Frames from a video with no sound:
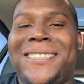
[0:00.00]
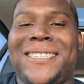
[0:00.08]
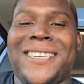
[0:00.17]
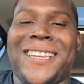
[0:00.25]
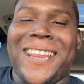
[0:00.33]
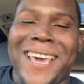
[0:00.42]

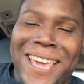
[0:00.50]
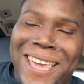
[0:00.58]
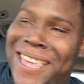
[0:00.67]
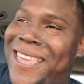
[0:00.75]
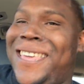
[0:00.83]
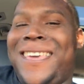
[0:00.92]

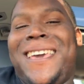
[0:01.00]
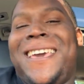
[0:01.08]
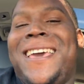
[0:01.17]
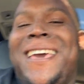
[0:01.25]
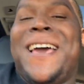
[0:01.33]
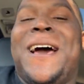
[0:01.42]
Today,
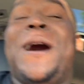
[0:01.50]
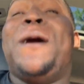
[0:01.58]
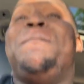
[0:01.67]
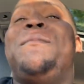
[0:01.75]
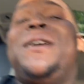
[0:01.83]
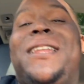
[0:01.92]

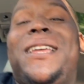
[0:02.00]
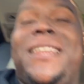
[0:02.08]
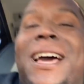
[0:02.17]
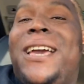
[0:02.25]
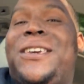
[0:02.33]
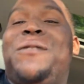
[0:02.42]
I'm in a
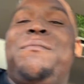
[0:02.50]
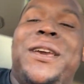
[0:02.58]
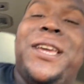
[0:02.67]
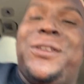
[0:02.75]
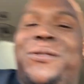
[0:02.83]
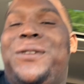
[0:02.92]

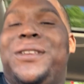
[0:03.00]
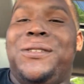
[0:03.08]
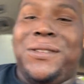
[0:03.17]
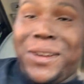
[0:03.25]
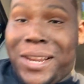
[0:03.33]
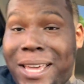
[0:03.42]
documentary.
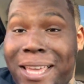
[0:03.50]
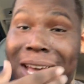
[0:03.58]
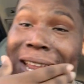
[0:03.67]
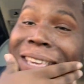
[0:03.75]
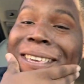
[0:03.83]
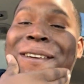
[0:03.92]
You know, they
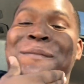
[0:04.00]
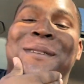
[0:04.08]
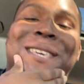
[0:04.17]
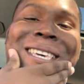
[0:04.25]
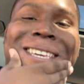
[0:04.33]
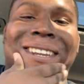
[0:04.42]
gotta get
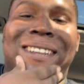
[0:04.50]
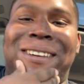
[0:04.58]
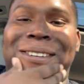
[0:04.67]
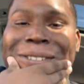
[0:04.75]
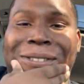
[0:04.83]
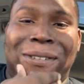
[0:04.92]
me in there.
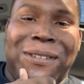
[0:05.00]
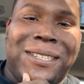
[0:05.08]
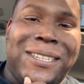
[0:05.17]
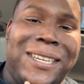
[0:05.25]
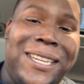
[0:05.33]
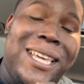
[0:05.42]
You know what I'm
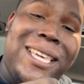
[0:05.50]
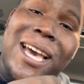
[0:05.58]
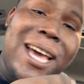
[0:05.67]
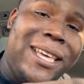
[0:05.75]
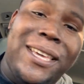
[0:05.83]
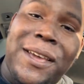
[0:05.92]
saying? They
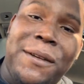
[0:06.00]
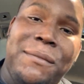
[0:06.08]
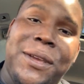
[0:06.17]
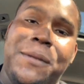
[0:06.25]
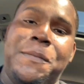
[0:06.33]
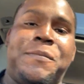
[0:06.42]
gotta get me.